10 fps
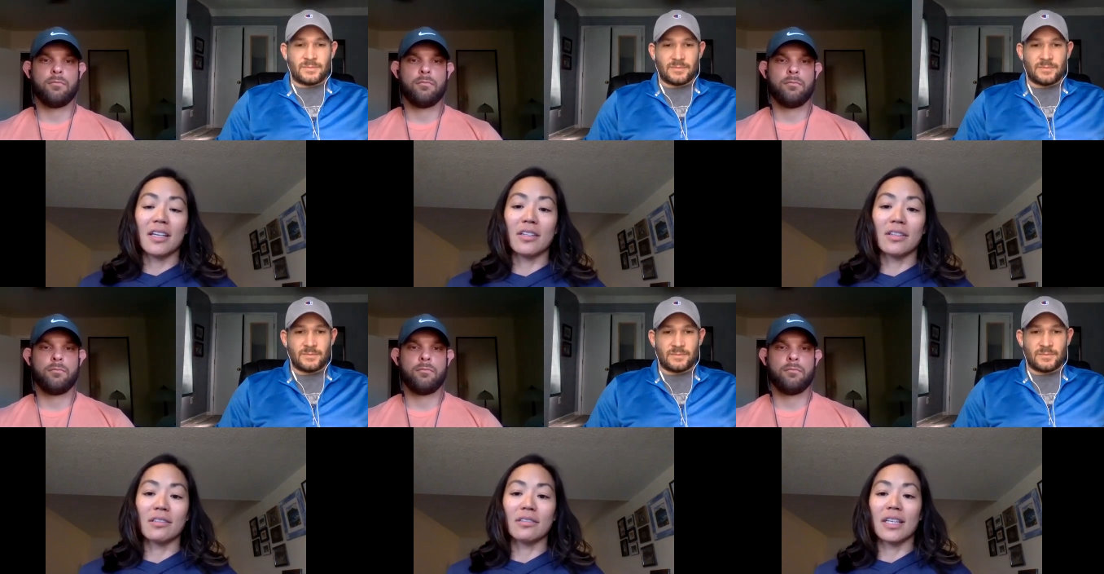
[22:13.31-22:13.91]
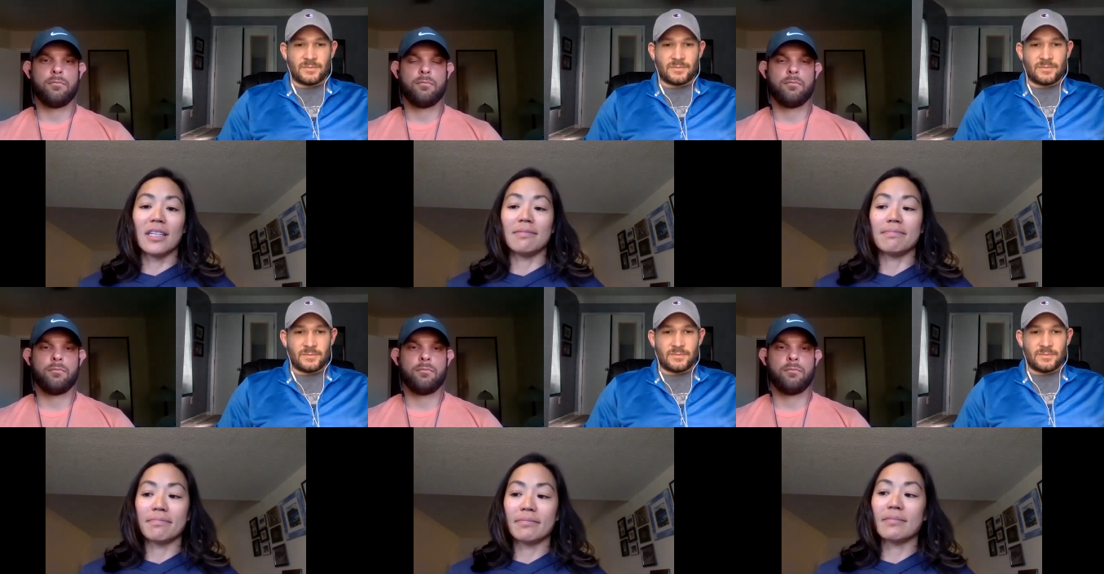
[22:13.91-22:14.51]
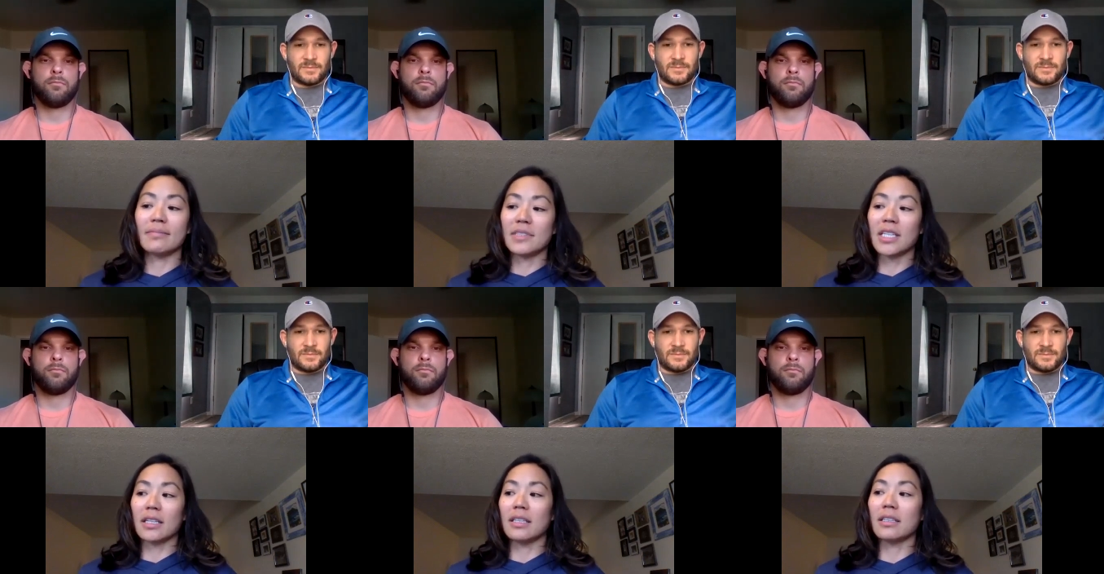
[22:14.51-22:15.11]
Speaker 1: you know, like
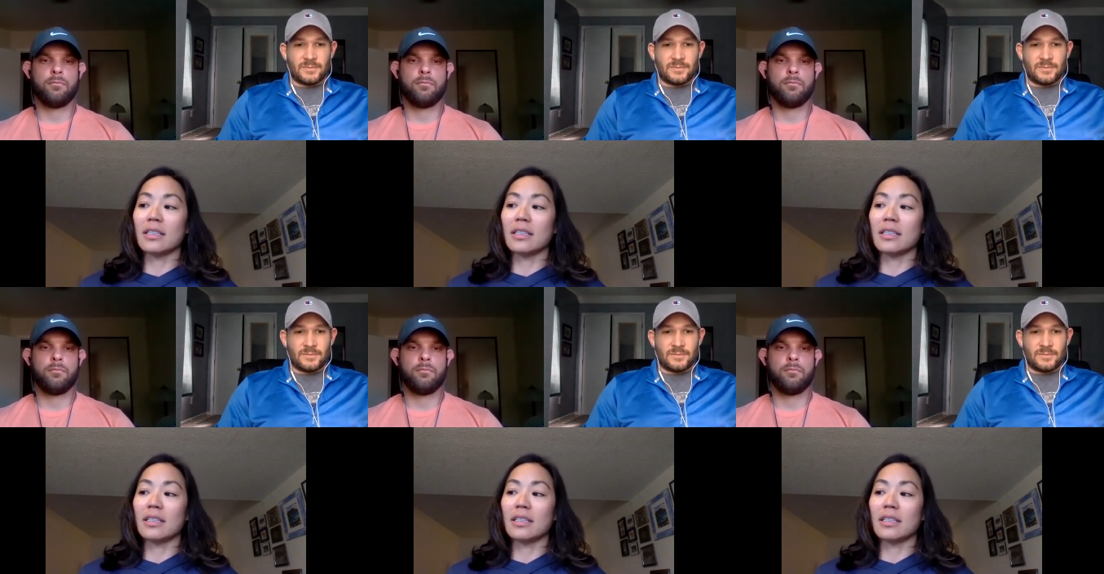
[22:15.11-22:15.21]
technically,